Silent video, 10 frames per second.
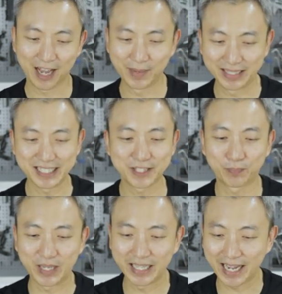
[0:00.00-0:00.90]
I mean, this
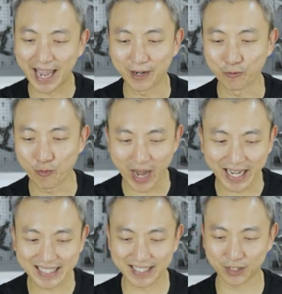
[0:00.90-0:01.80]
being a
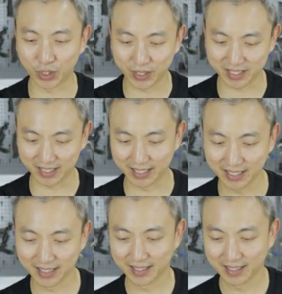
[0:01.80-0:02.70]
race
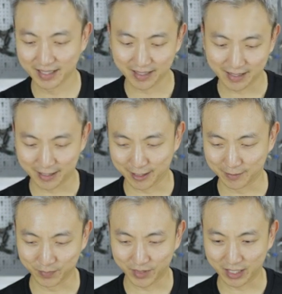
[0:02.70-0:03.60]
jersey,
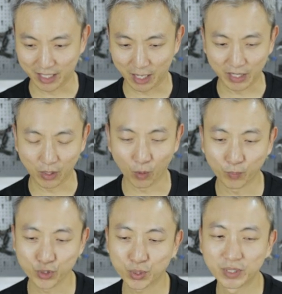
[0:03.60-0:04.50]
there'll be
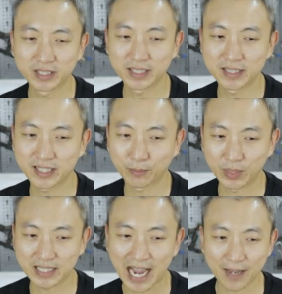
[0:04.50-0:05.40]
opportunities, there'll
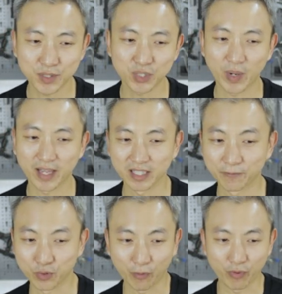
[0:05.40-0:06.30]
be times when
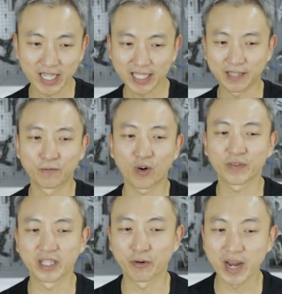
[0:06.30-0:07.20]
if you're really
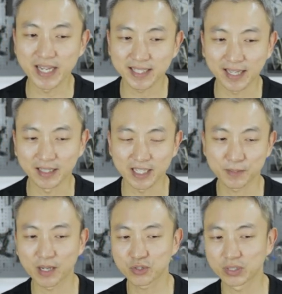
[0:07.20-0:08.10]
involved in a race, and
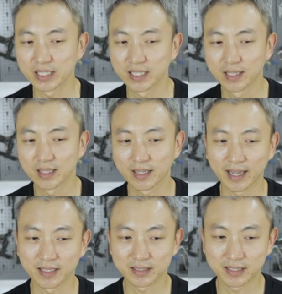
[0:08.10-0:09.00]
especially
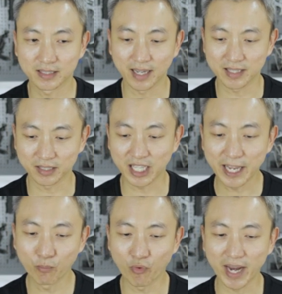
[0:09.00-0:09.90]
as a
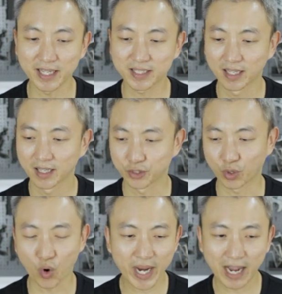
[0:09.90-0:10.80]
team race,
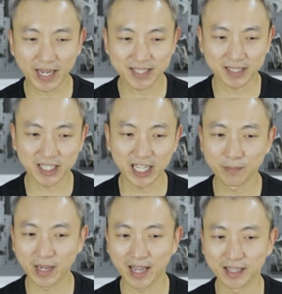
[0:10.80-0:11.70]
you're going out as a
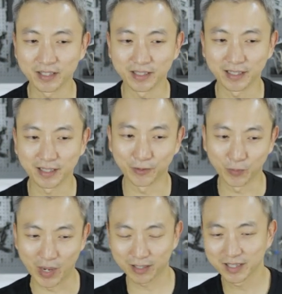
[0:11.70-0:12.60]
team, and
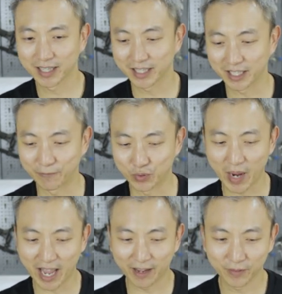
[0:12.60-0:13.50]
well, if
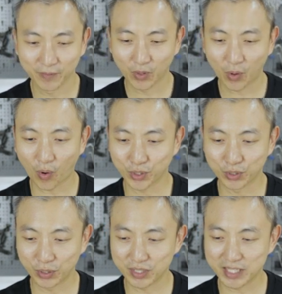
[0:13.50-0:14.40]
you have all
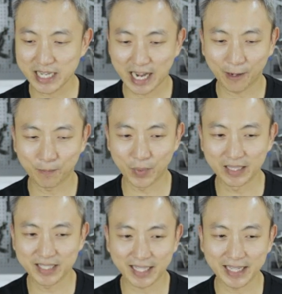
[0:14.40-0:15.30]
your jersey are
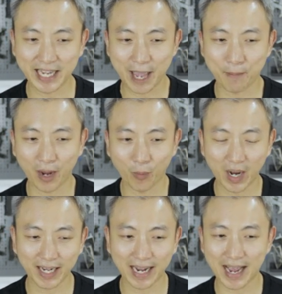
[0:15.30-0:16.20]
being taken care by
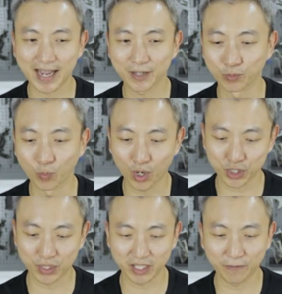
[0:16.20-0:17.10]
one guy who
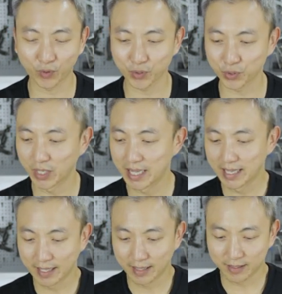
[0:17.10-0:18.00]
washes it for you,
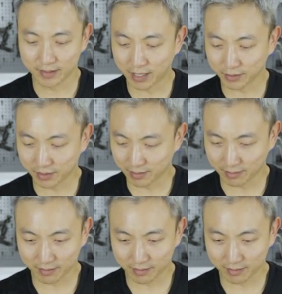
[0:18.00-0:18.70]
now